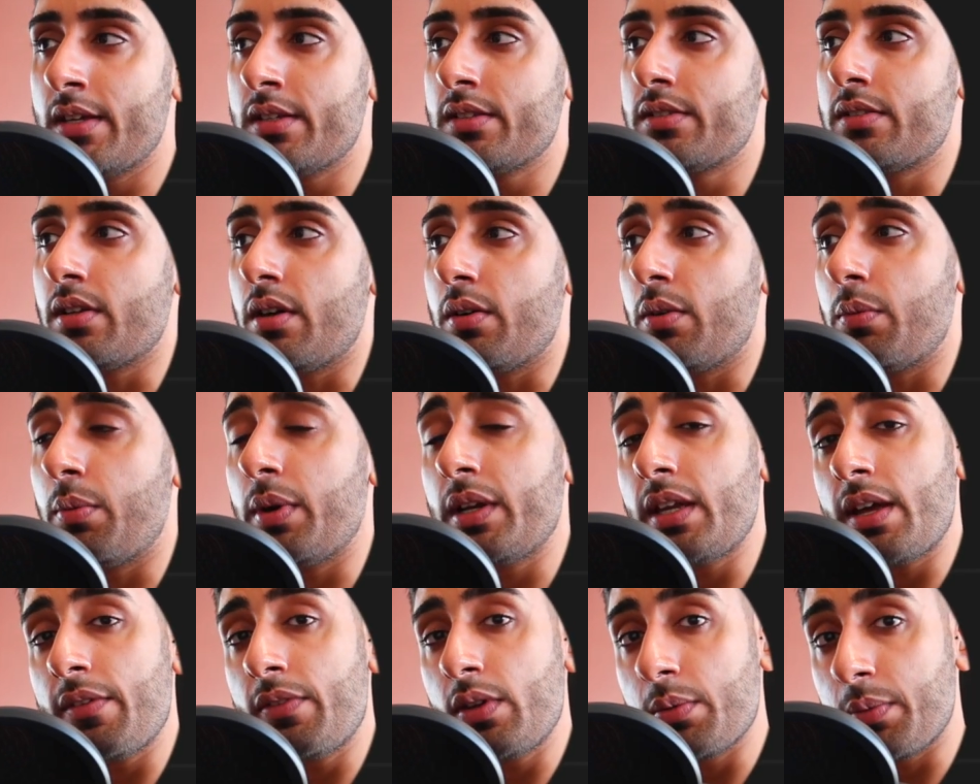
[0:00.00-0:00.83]
So
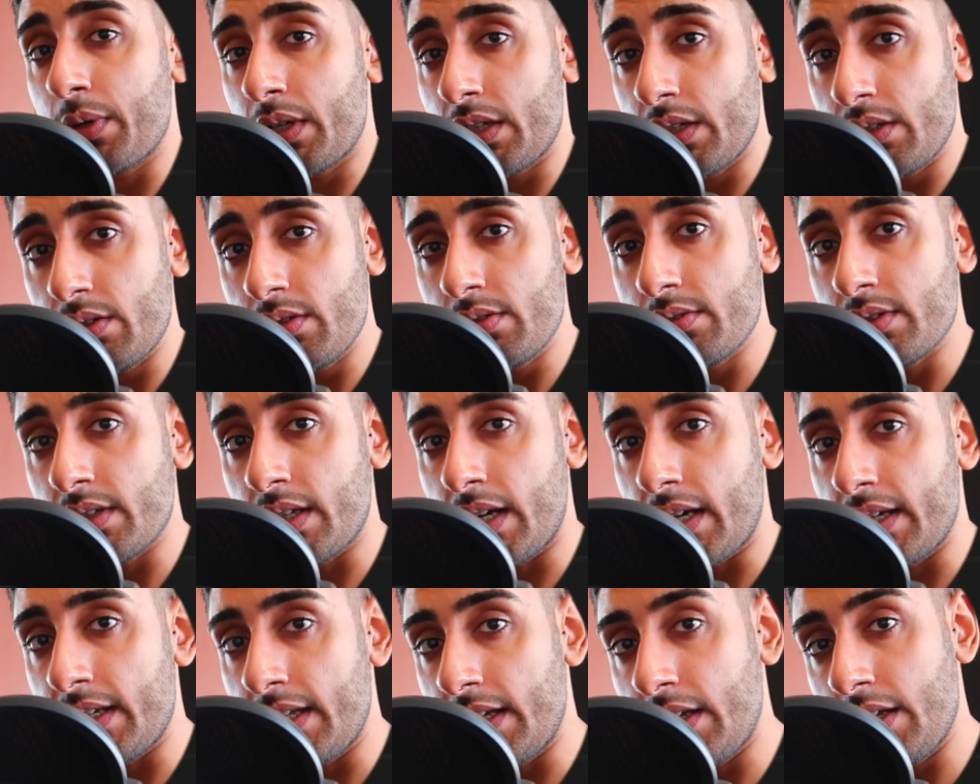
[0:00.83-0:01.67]
whenever you want to use an
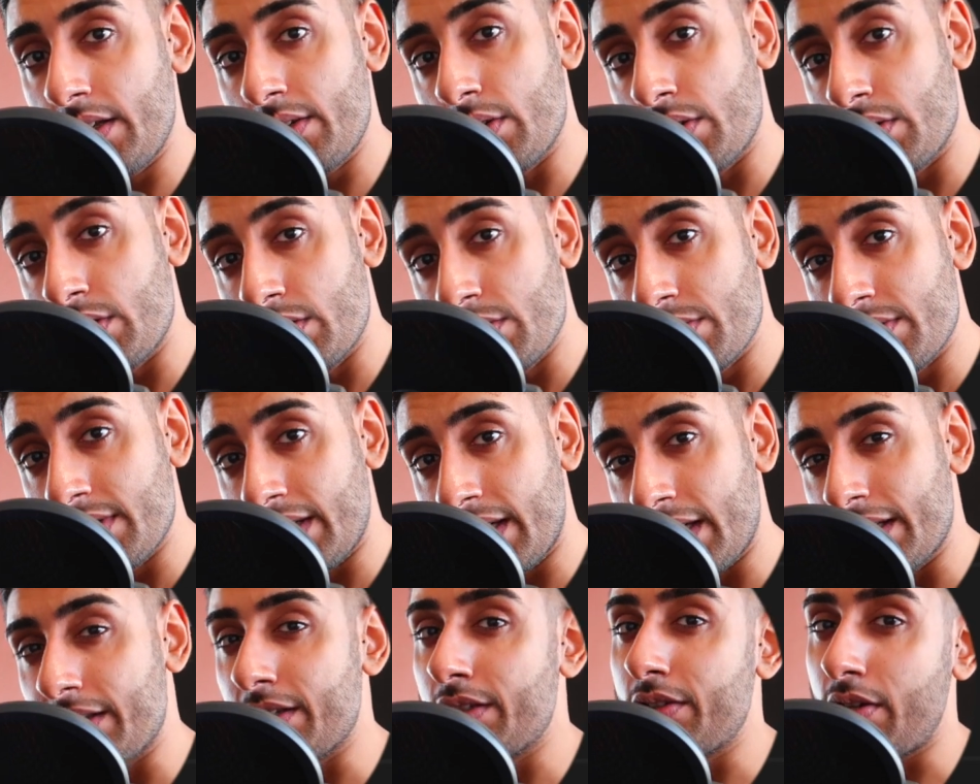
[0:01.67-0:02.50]
ID, you're using
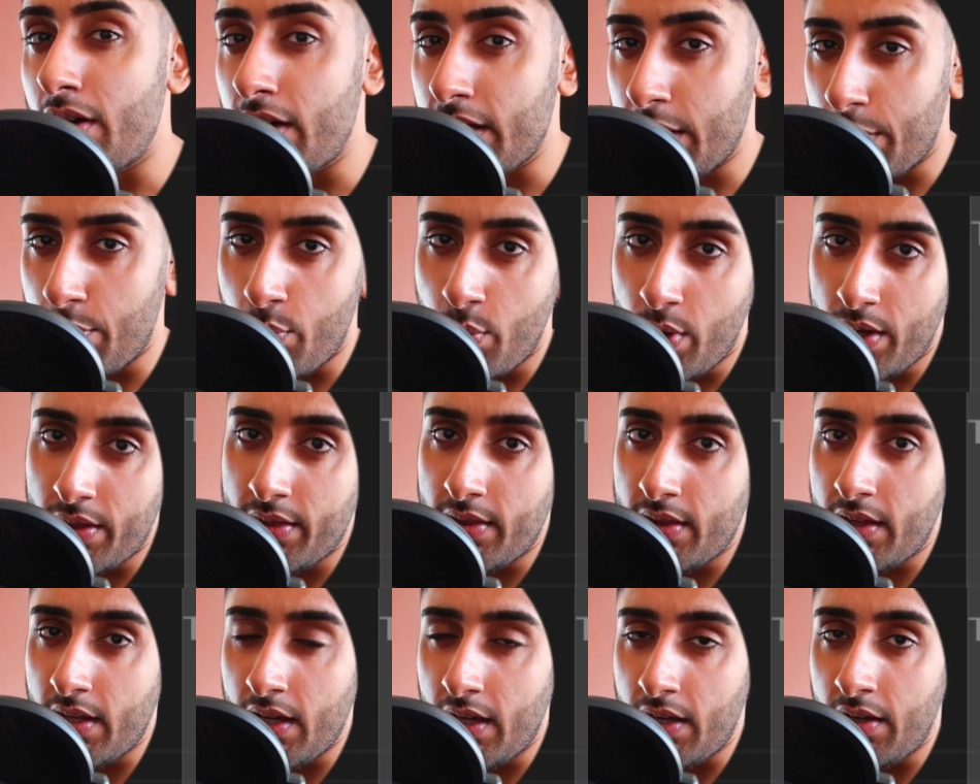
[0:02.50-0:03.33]
it to target
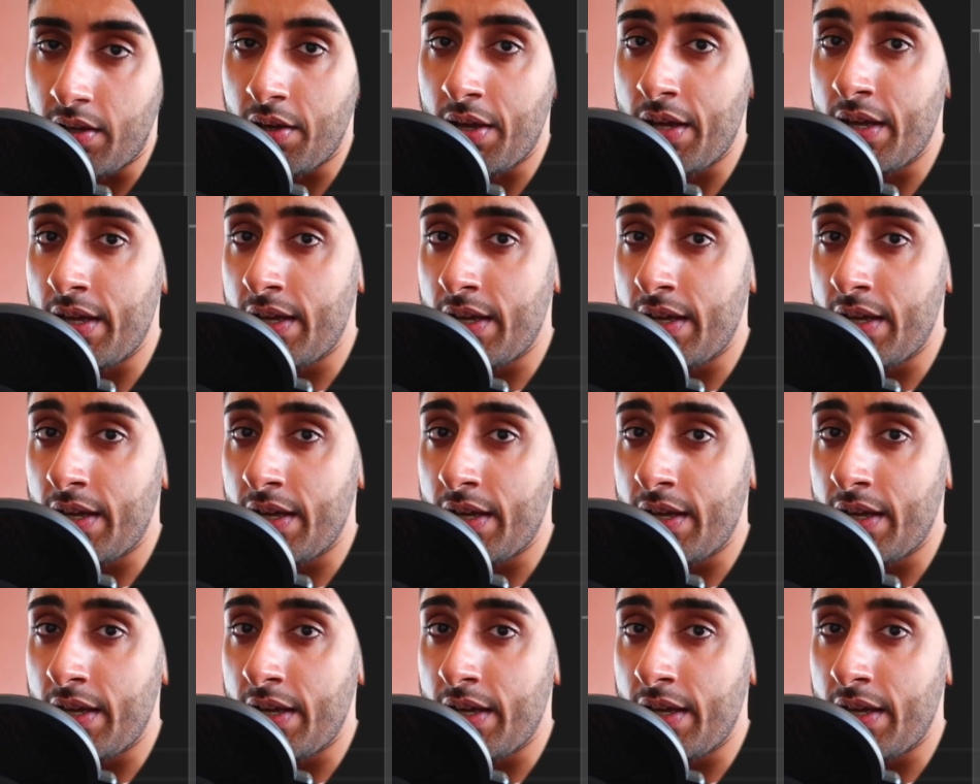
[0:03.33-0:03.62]
one thing.